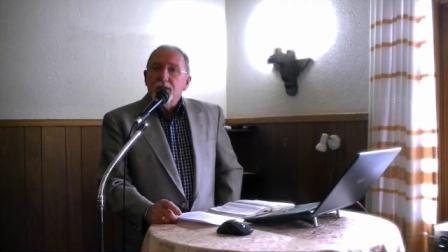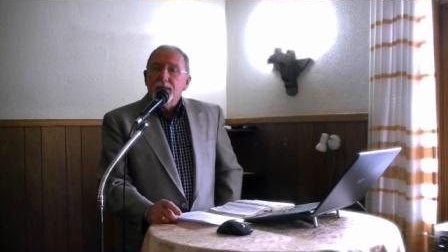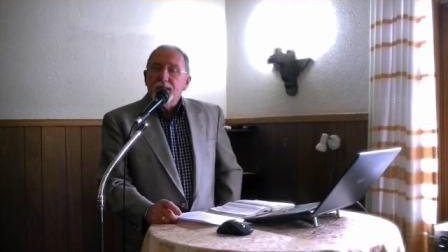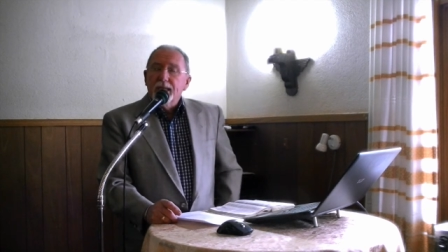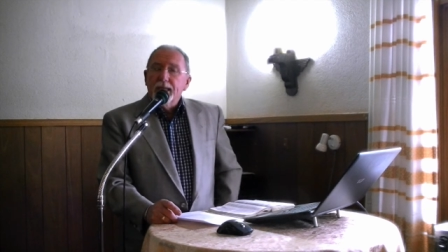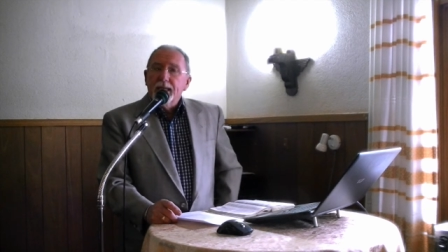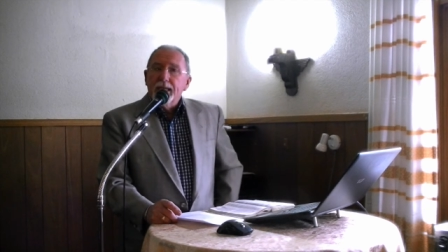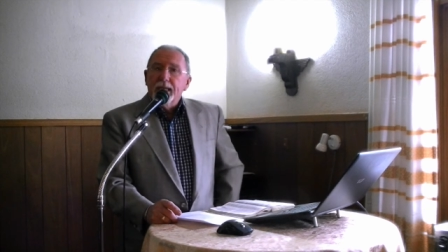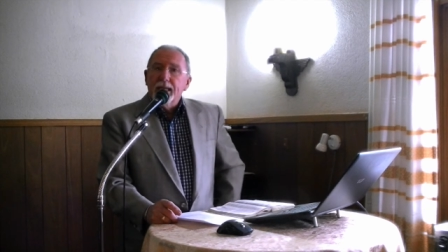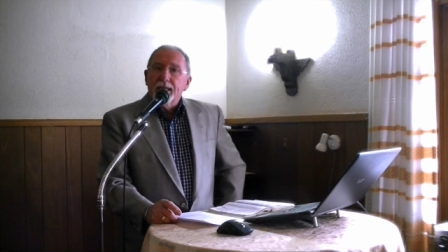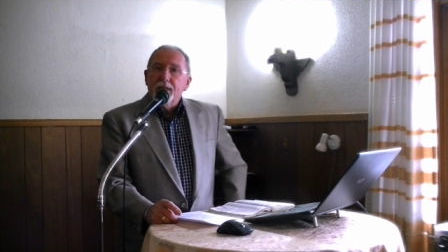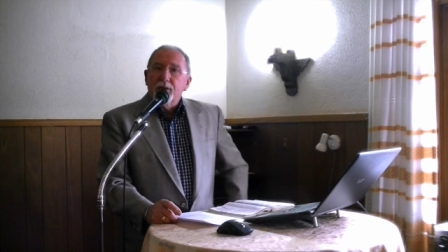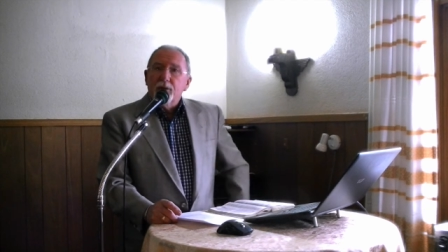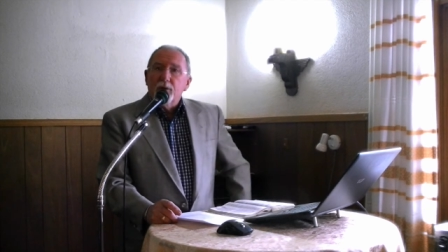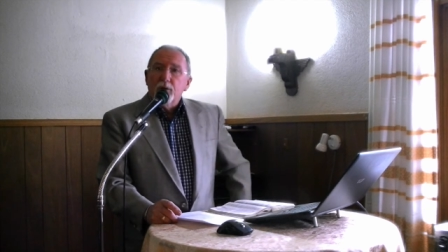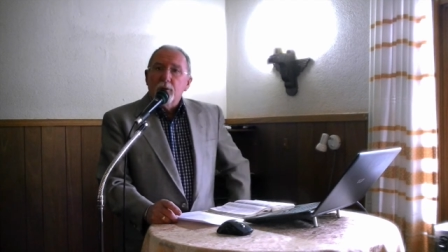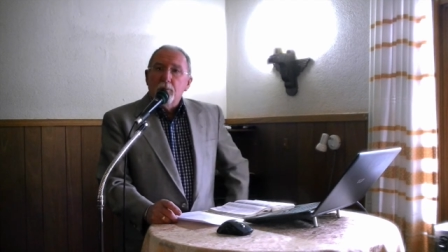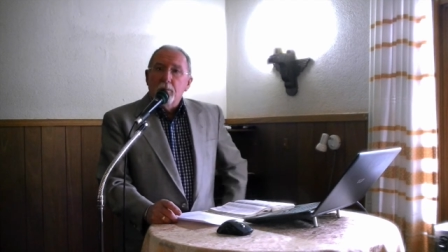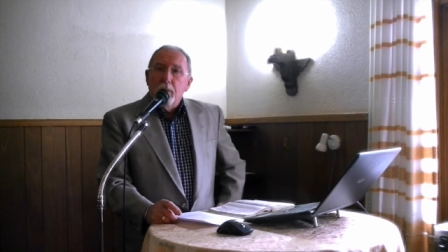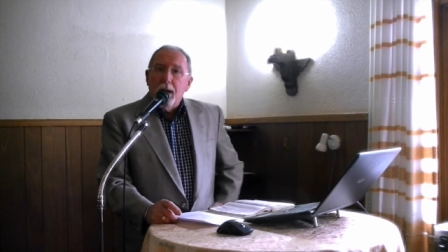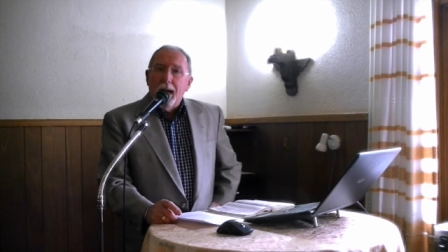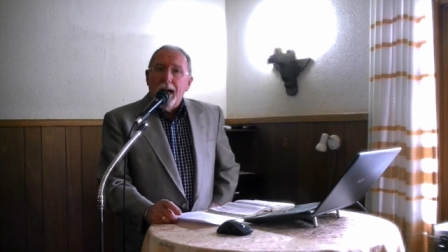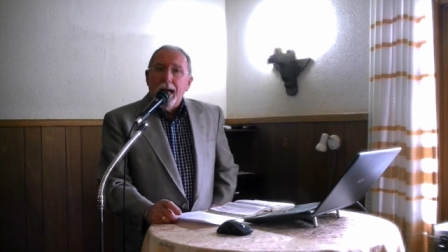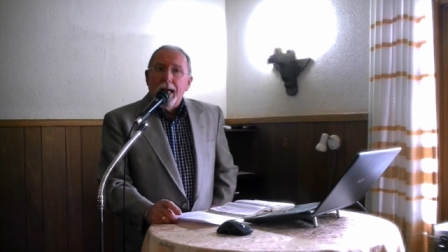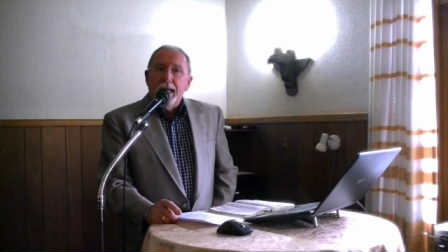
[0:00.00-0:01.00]
into
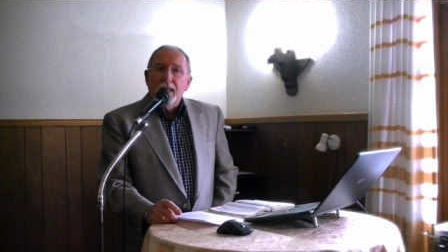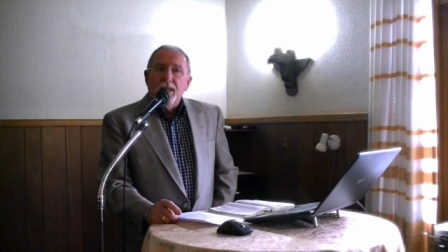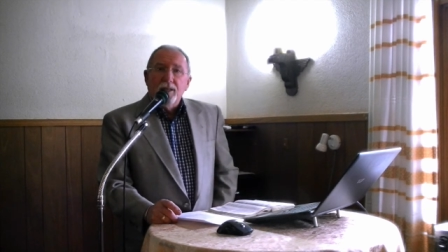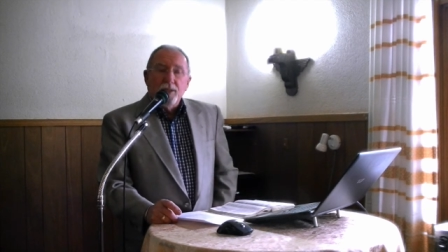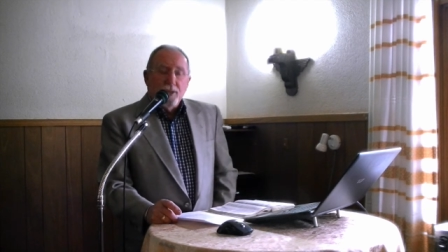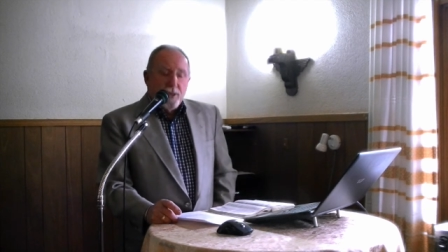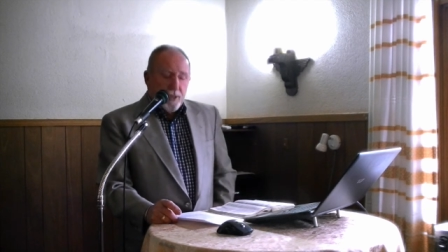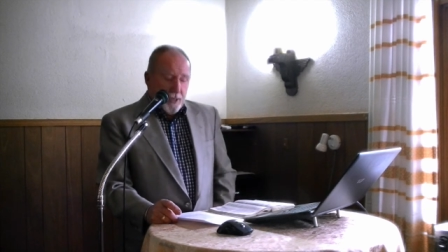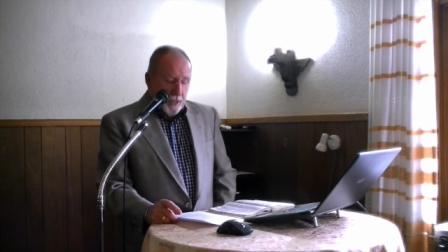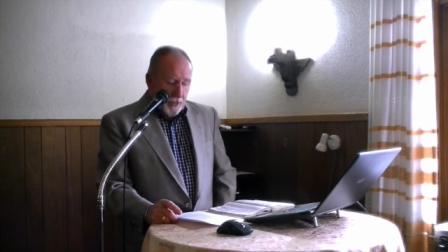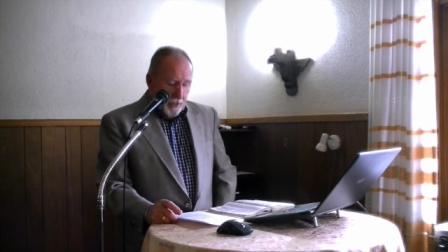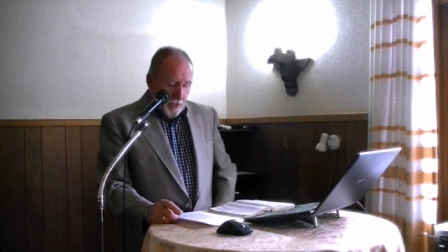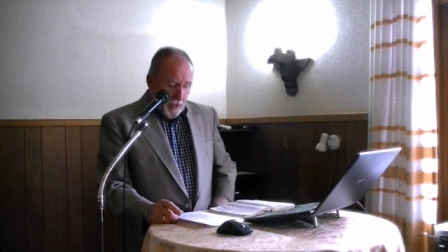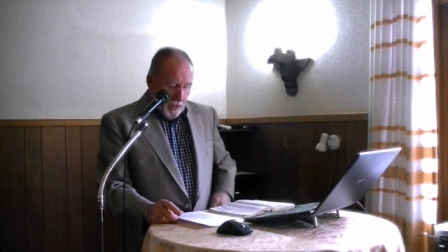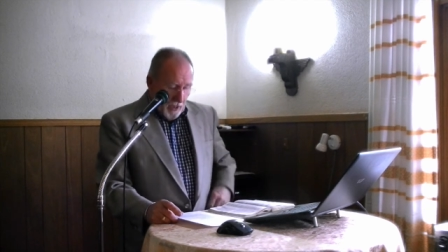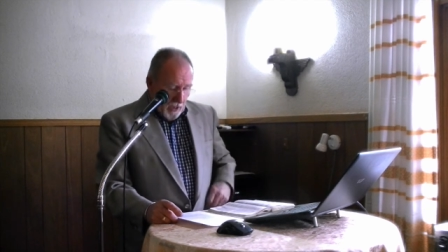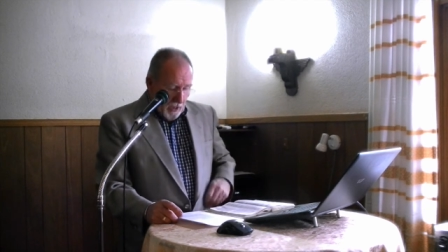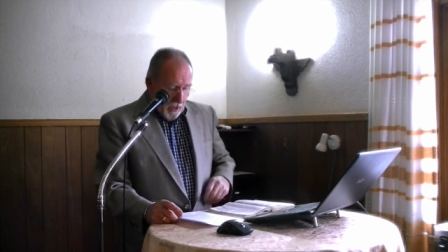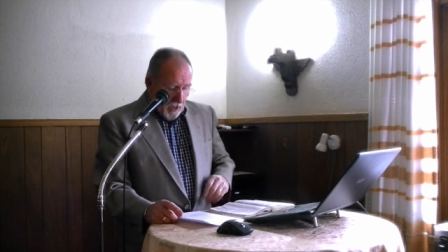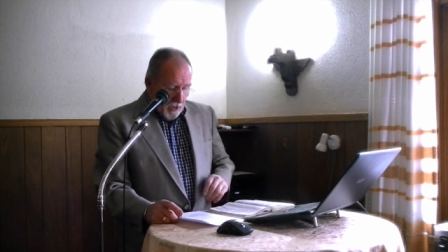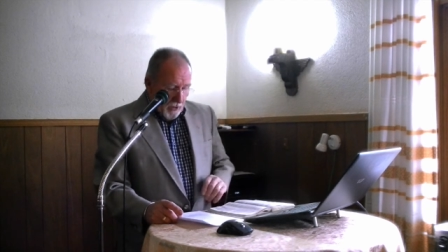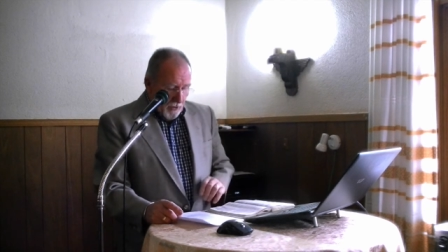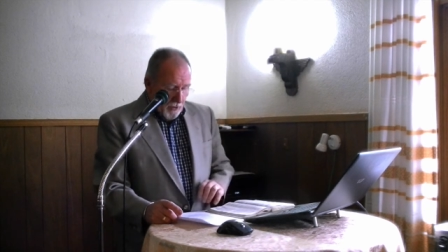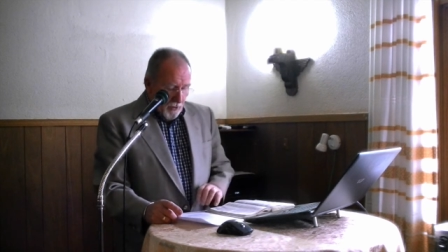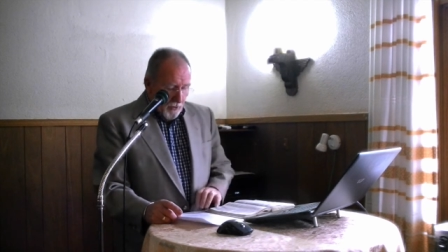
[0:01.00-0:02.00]
our minds and
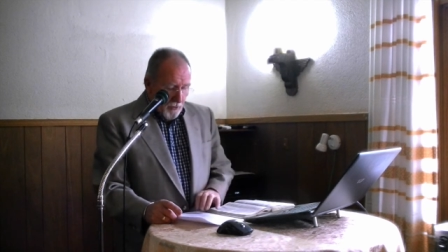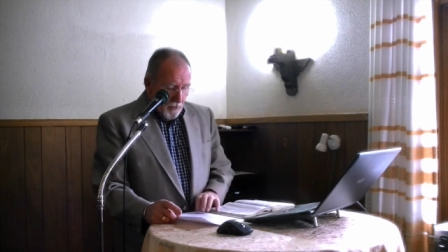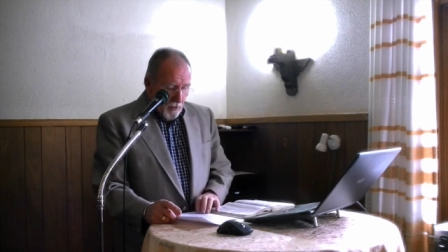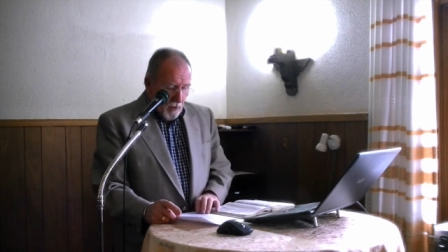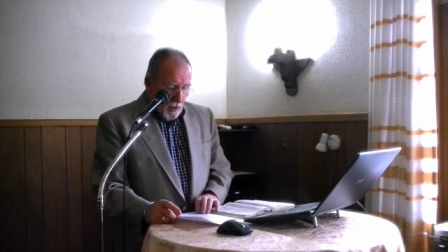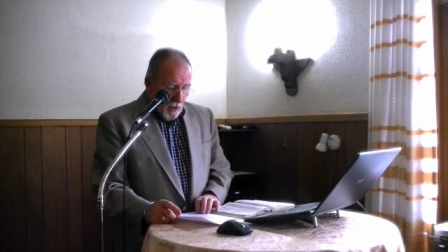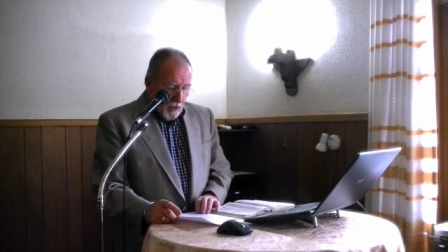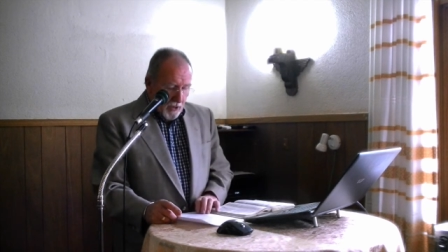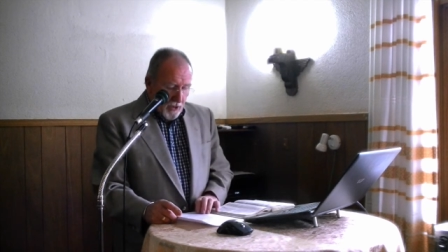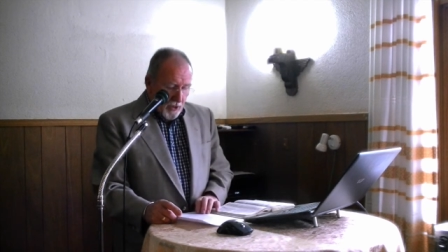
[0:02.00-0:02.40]
to draw